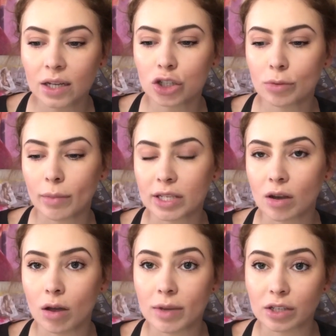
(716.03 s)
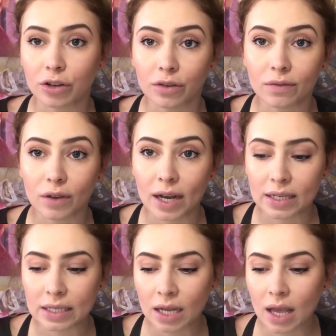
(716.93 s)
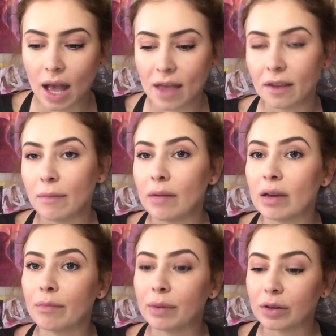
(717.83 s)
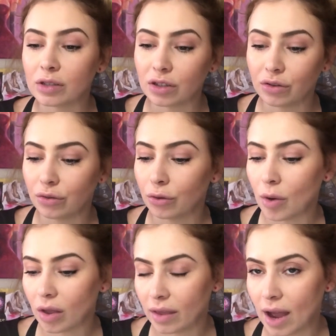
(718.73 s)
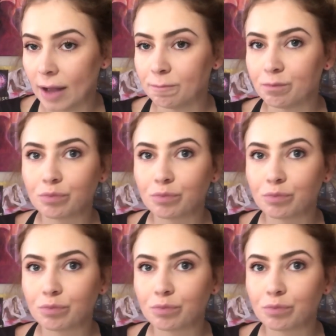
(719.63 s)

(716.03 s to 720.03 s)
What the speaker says: She probably saw him as a good friend, and then maybe it built and grew on that,